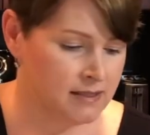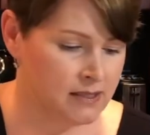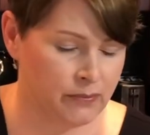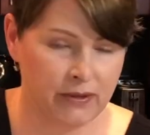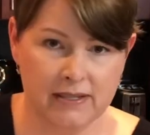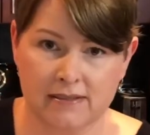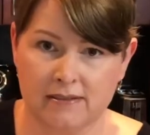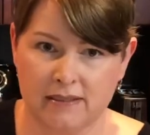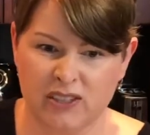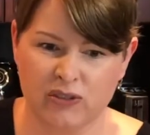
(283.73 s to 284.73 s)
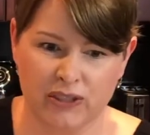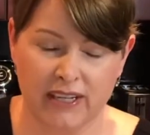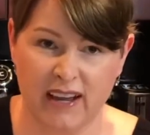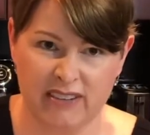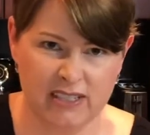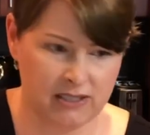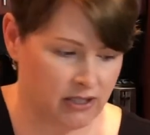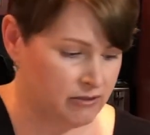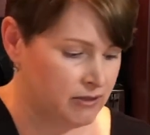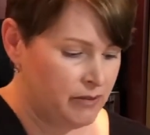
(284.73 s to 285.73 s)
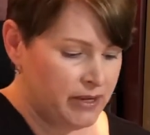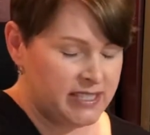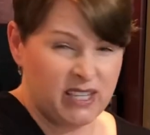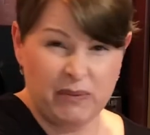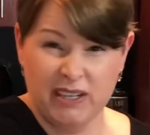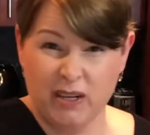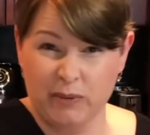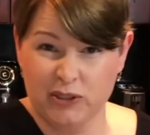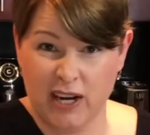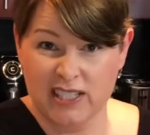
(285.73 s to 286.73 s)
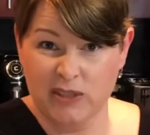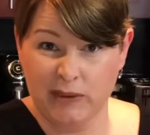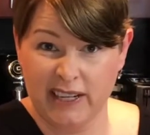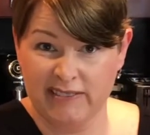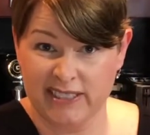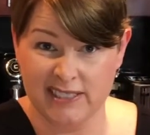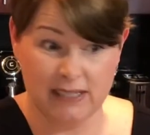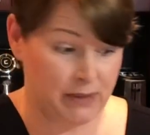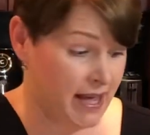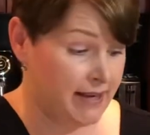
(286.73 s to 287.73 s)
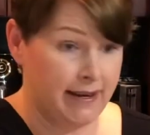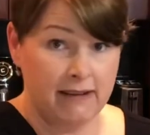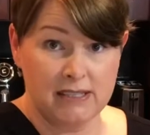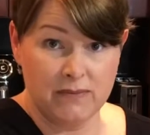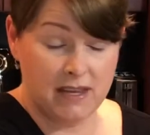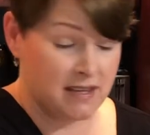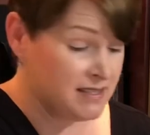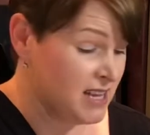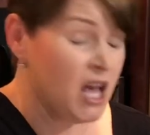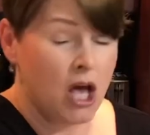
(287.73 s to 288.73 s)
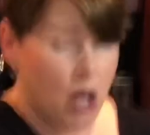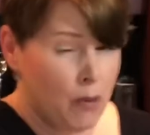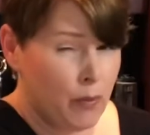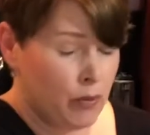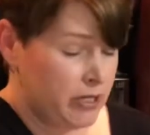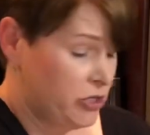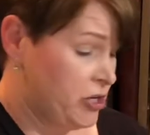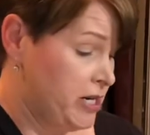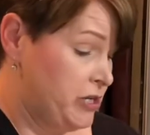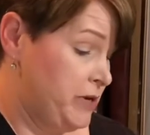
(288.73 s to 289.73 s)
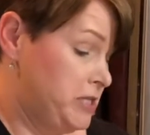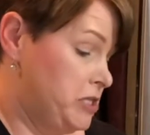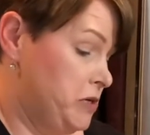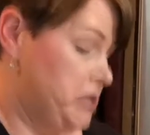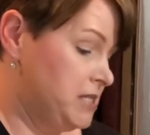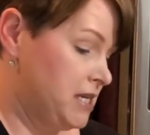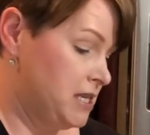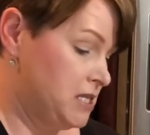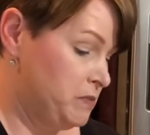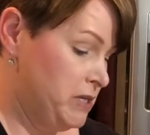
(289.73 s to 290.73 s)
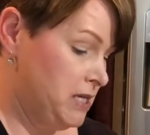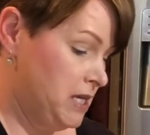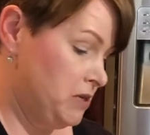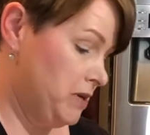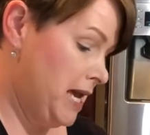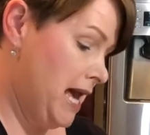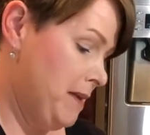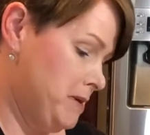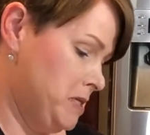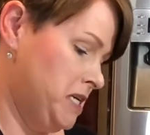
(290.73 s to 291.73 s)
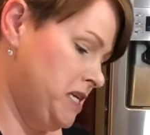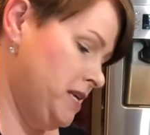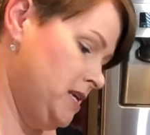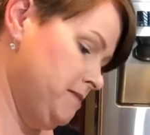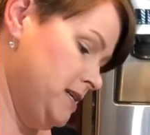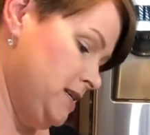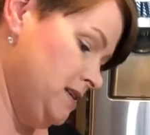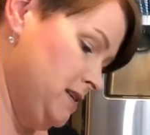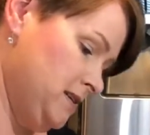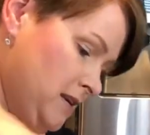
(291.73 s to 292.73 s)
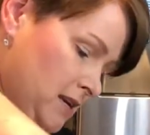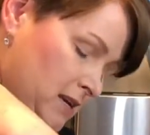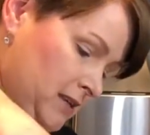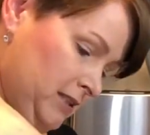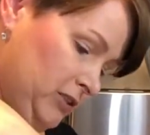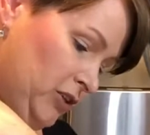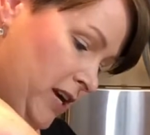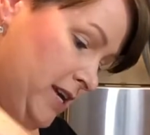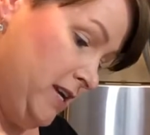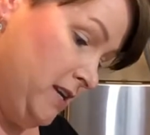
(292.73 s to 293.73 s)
simple as it's really heavy, so it might take me a couple tries, and you might have to see me edit out some things. But we're gonna try and do it. So it's got this big yellow cap, and I'm gonna try